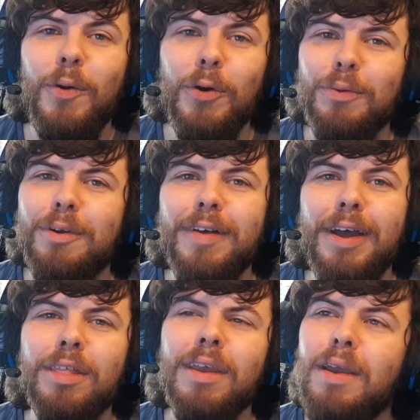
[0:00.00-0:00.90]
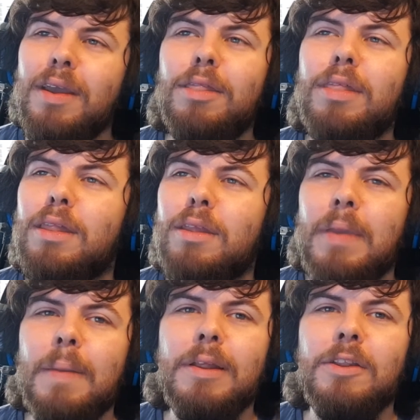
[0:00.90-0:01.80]
the reverse, things that
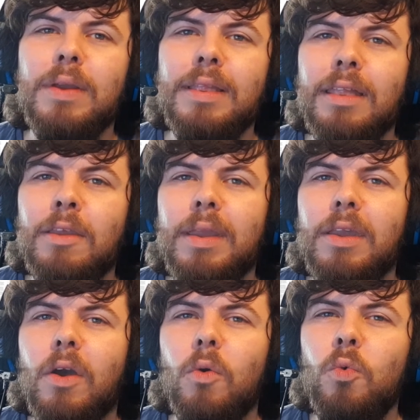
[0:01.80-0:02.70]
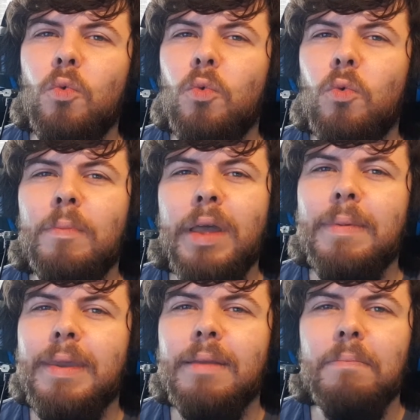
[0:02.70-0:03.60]
people are doing that you make you go, ooh,
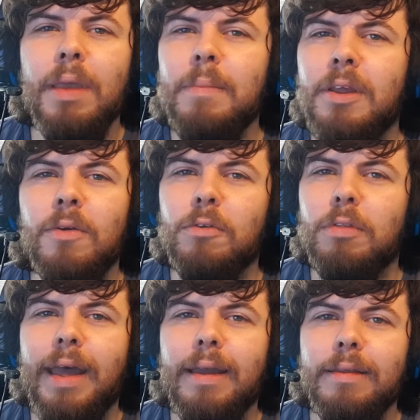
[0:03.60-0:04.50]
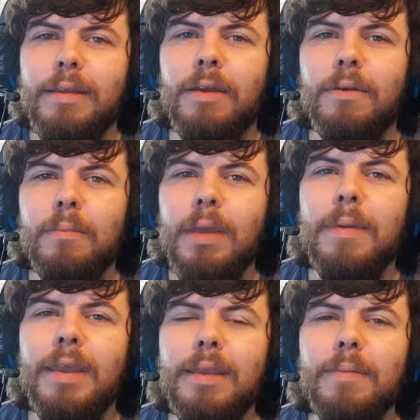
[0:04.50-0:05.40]
maybe don't do that.
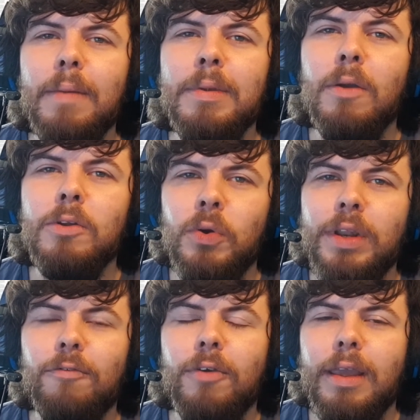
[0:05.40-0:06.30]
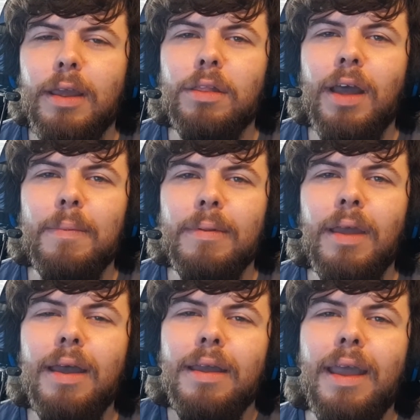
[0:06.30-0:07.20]
Maybe don't join every
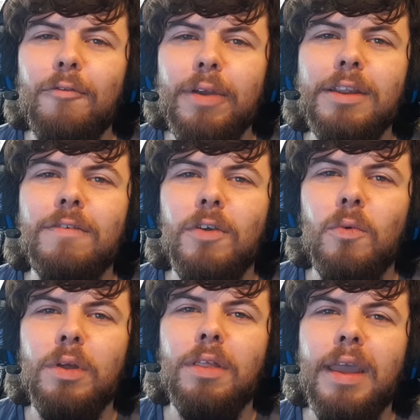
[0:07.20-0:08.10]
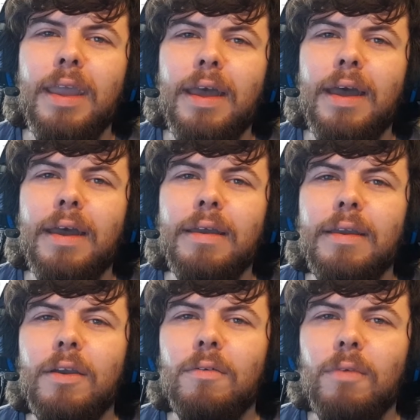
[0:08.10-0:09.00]
Skype every interview with a
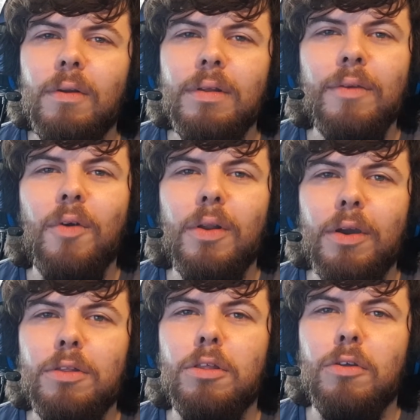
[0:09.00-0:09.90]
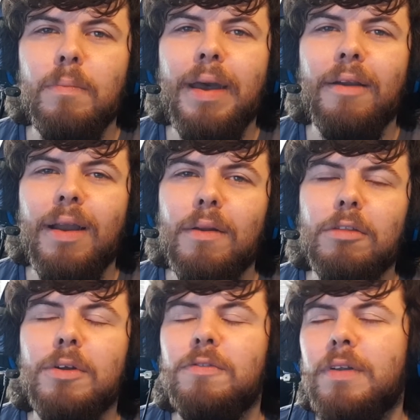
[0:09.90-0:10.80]
roller coaster Zoom background,
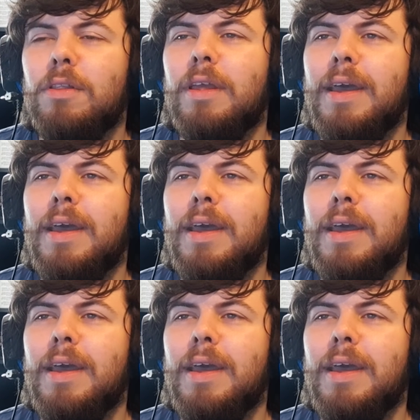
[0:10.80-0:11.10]
as much fun as they